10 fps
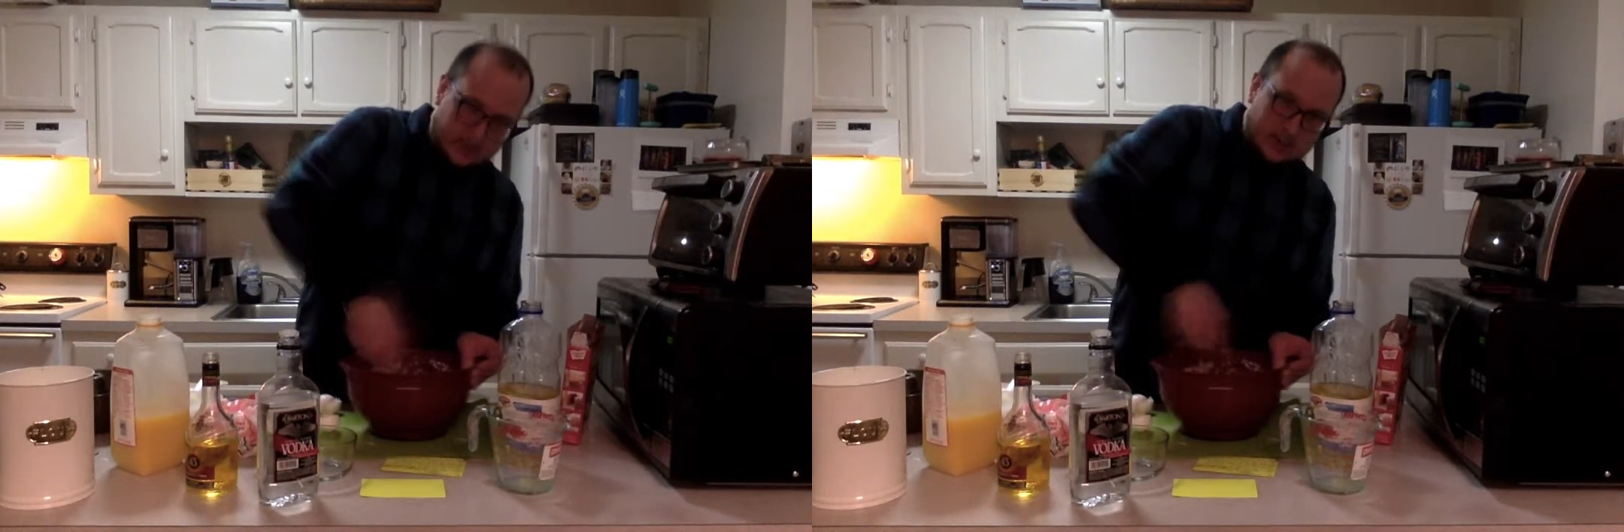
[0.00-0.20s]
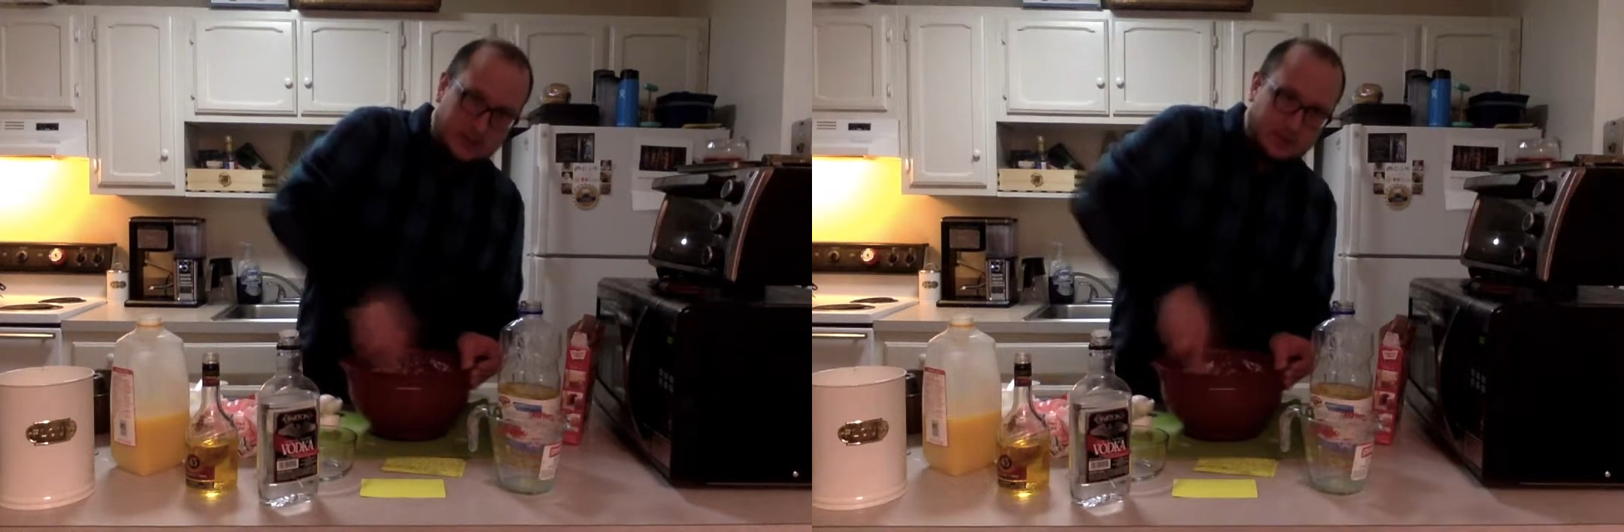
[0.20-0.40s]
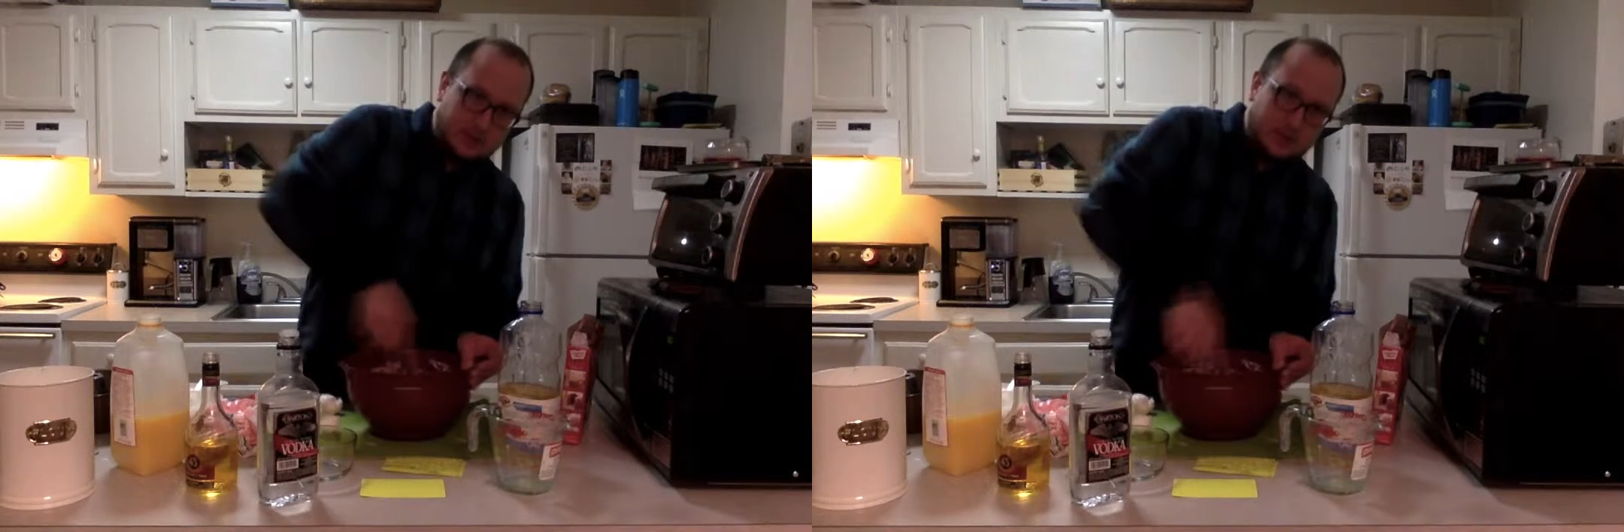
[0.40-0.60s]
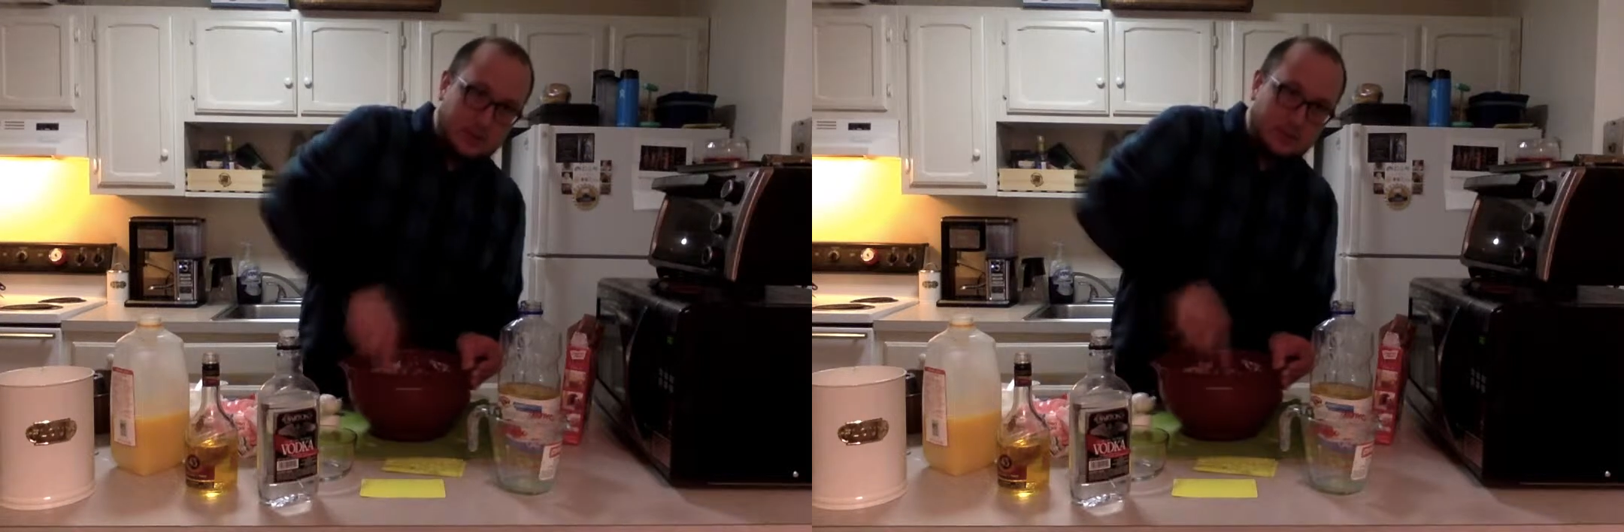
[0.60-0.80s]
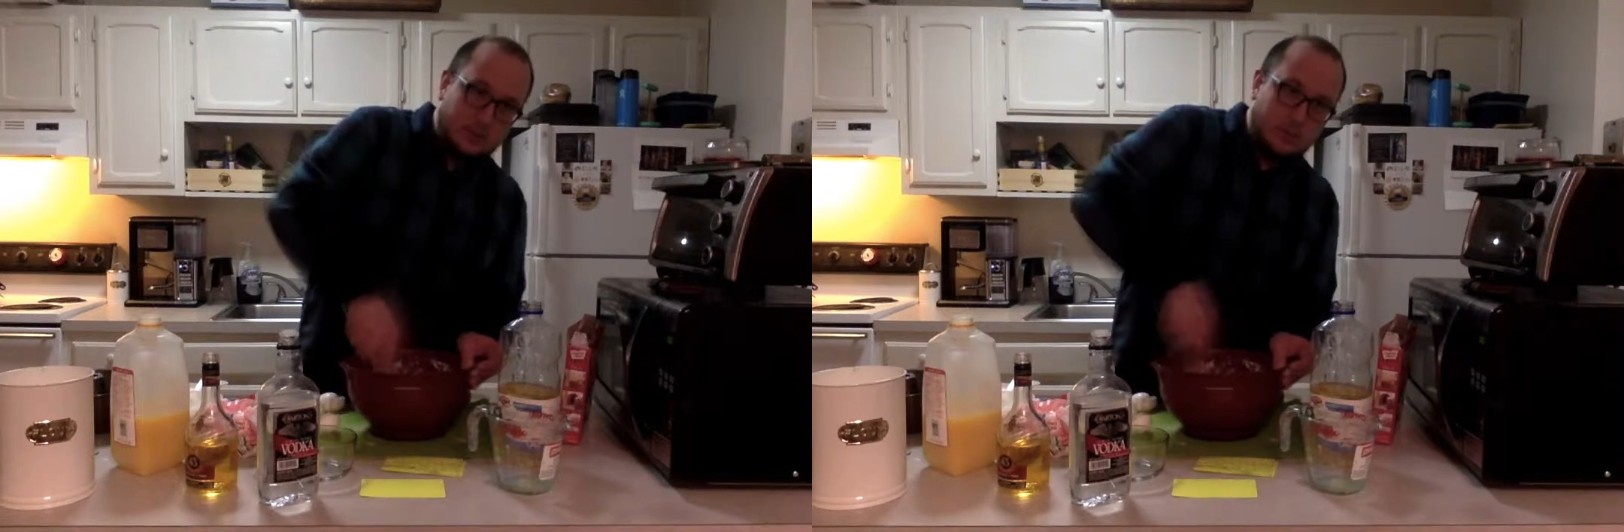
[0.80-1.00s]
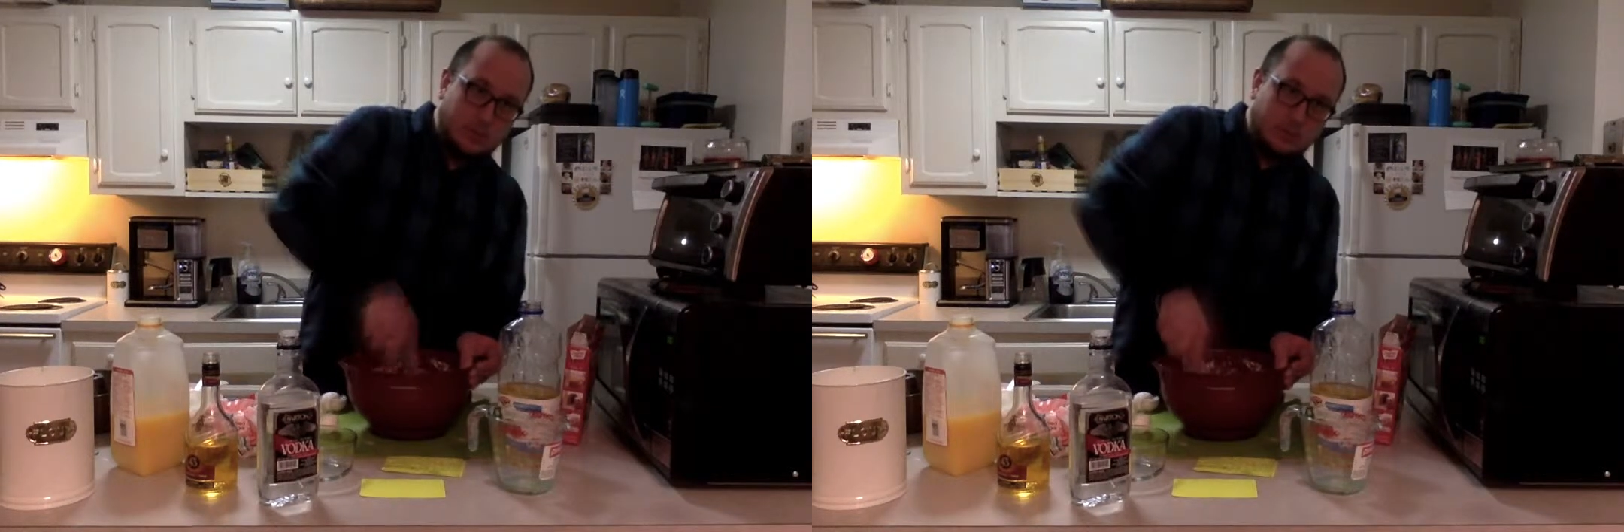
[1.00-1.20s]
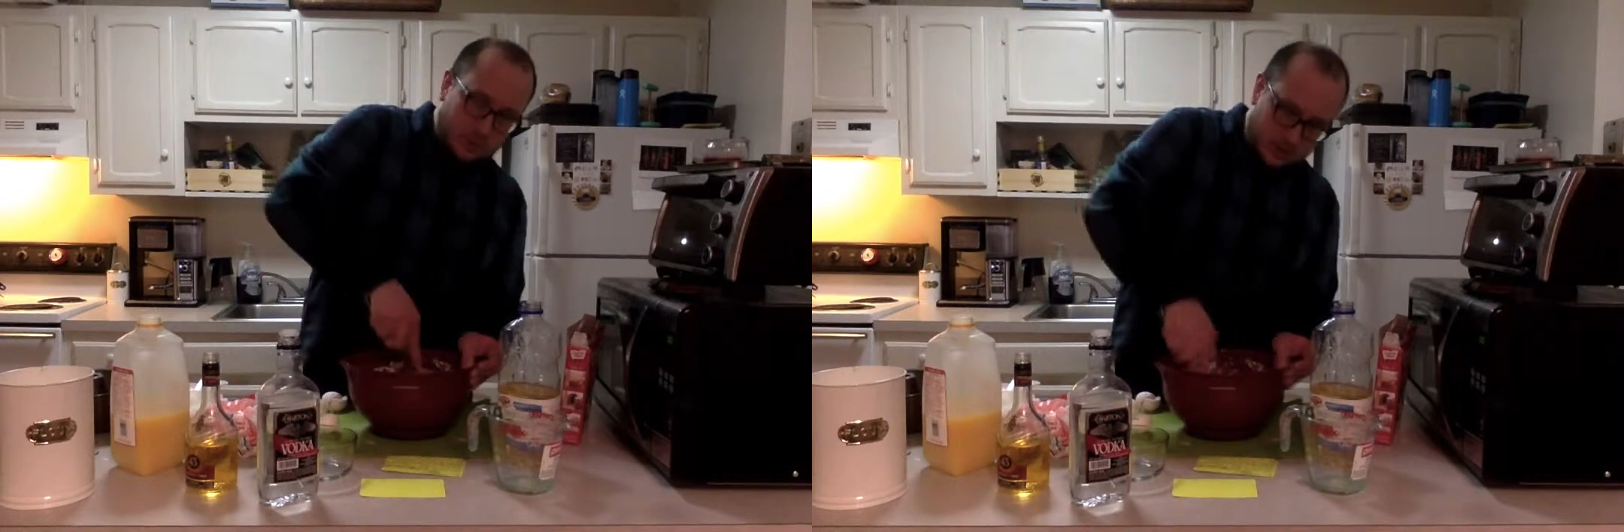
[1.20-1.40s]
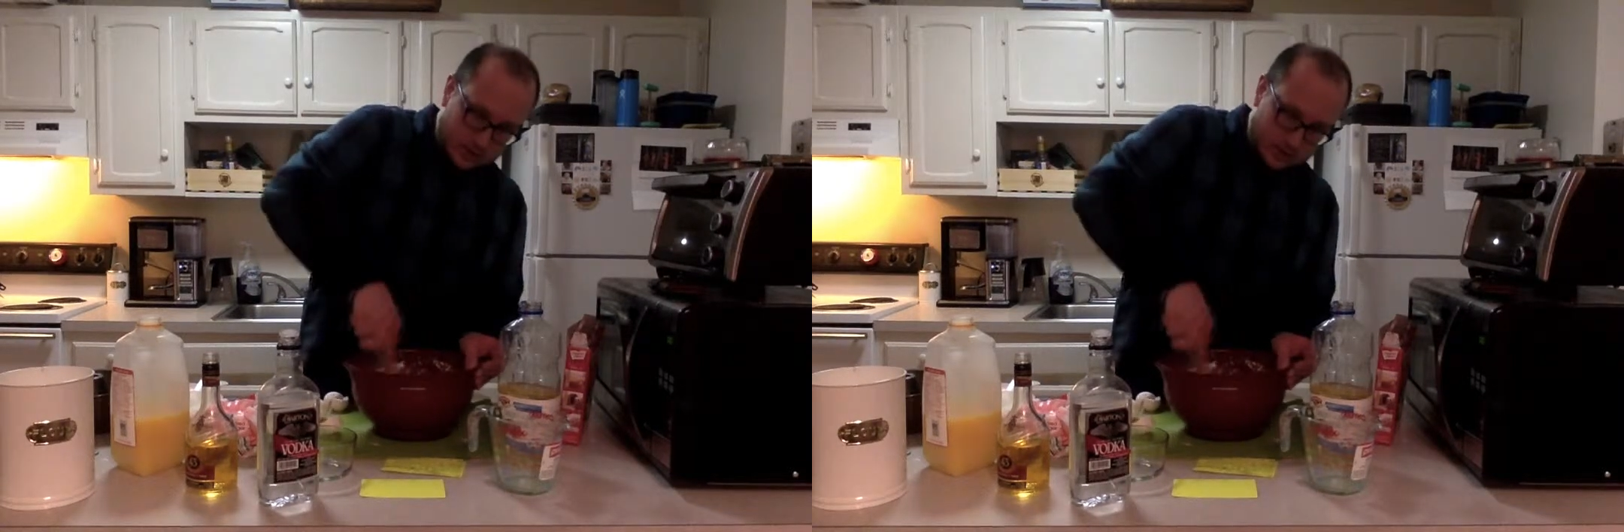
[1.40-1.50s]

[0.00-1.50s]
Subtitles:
until it's smooth.